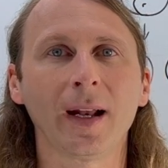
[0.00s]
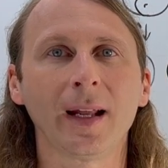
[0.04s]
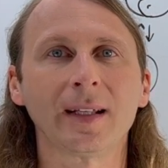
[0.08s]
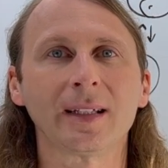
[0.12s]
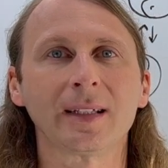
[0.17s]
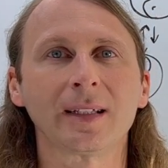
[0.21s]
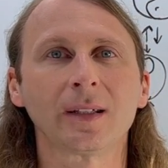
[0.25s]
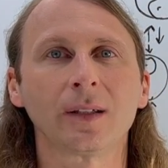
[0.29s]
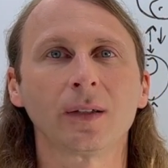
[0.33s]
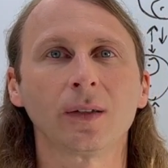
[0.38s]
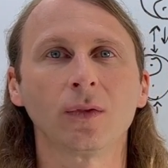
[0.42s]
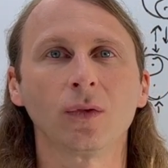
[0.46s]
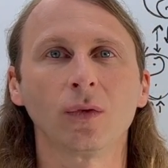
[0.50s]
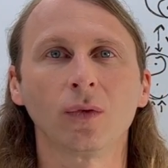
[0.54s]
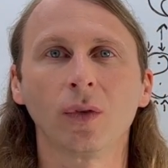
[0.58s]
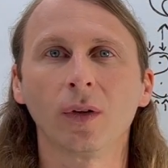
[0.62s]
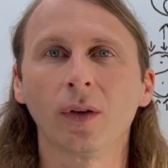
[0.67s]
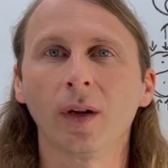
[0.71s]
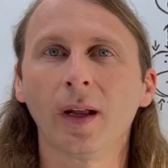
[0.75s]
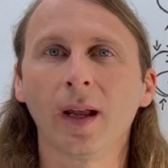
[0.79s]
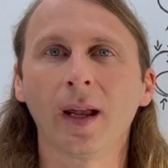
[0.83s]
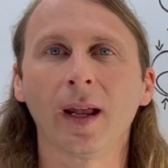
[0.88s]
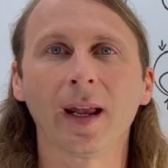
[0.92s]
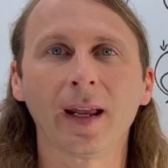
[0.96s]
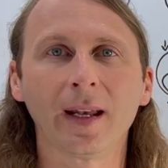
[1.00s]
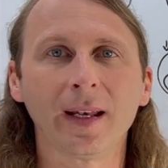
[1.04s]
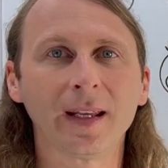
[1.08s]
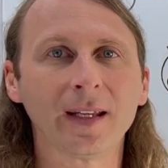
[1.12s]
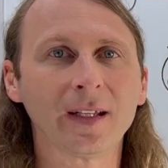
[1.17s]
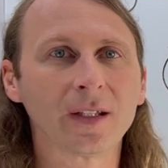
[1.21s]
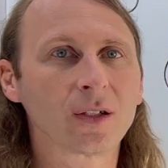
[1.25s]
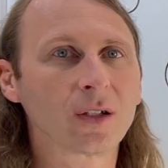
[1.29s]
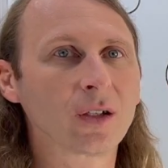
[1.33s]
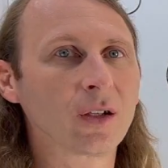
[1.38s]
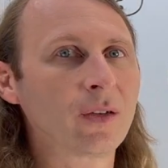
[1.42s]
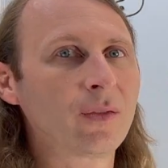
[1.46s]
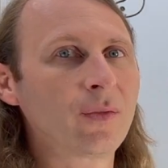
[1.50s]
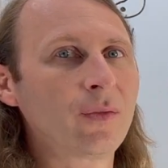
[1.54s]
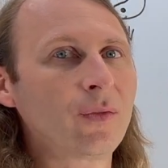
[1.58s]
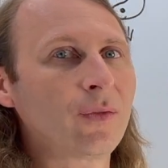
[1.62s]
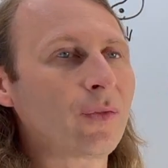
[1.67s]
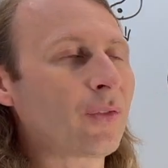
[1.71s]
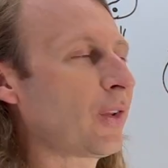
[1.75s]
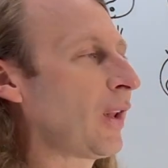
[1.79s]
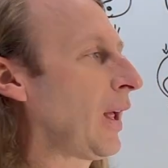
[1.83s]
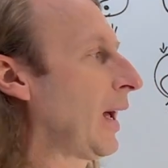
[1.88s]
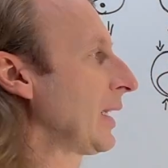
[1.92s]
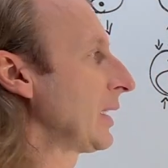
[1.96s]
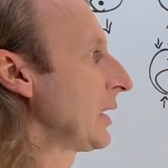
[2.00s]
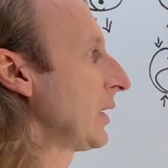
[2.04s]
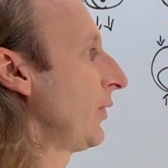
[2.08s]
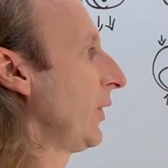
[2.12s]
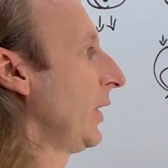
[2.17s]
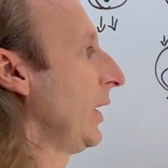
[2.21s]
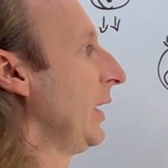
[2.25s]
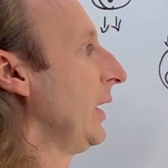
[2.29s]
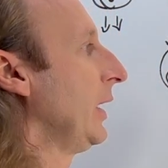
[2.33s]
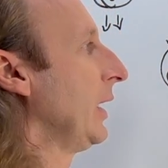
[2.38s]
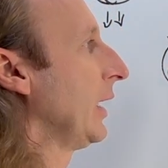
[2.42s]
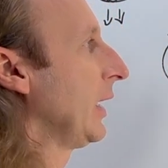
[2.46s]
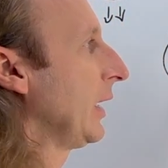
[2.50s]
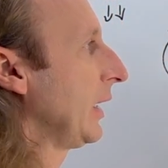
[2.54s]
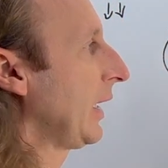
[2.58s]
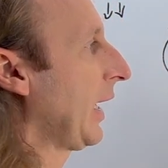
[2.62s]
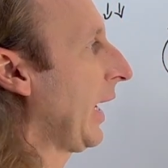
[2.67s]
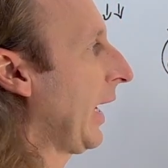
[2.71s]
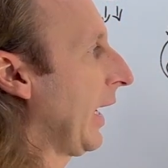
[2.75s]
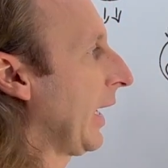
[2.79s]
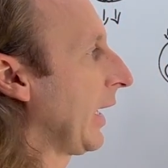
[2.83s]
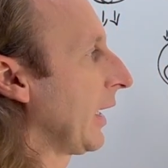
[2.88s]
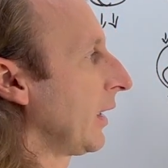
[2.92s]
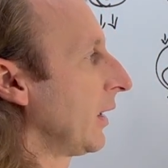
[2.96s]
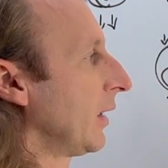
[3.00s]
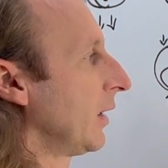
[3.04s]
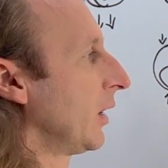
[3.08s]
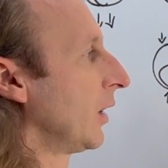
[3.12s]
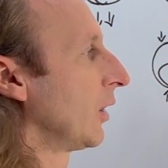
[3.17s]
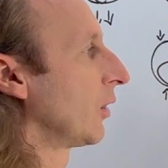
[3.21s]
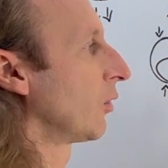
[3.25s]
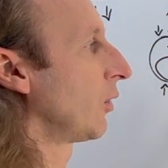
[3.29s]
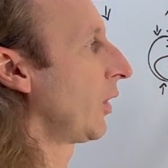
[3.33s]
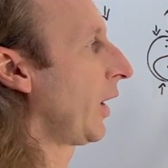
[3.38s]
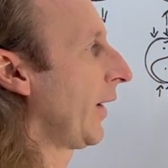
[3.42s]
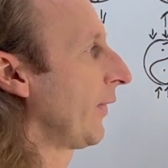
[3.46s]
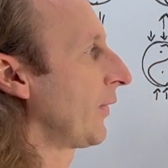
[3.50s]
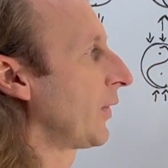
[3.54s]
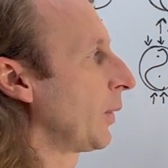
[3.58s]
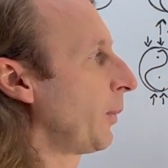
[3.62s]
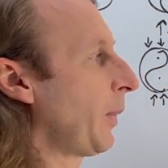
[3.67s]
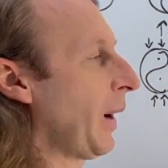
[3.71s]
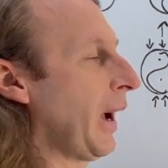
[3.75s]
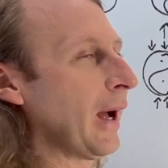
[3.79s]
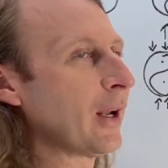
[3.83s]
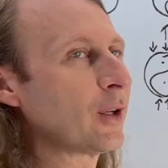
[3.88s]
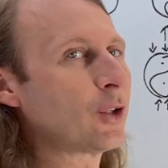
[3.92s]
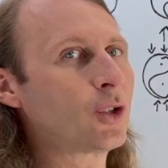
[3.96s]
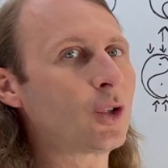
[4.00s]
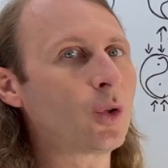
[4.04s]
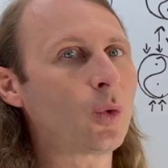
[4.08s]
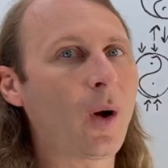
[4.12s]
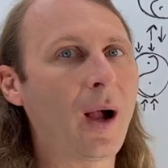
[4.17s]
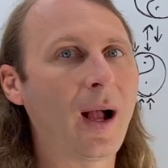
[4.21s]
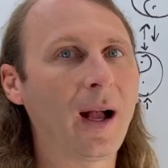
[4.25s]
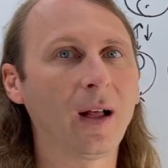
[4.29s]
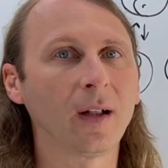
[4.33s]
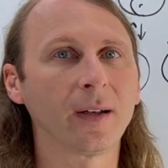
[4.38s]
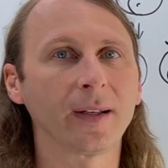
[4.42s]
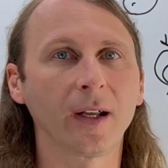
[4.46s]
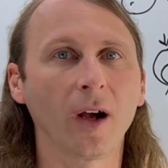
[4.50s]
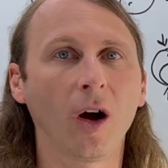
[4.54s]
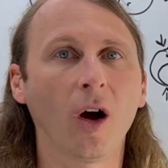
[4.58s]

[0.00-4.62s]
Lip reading: It's in Eastern philosophy, yin-yang, right off the bat, duality.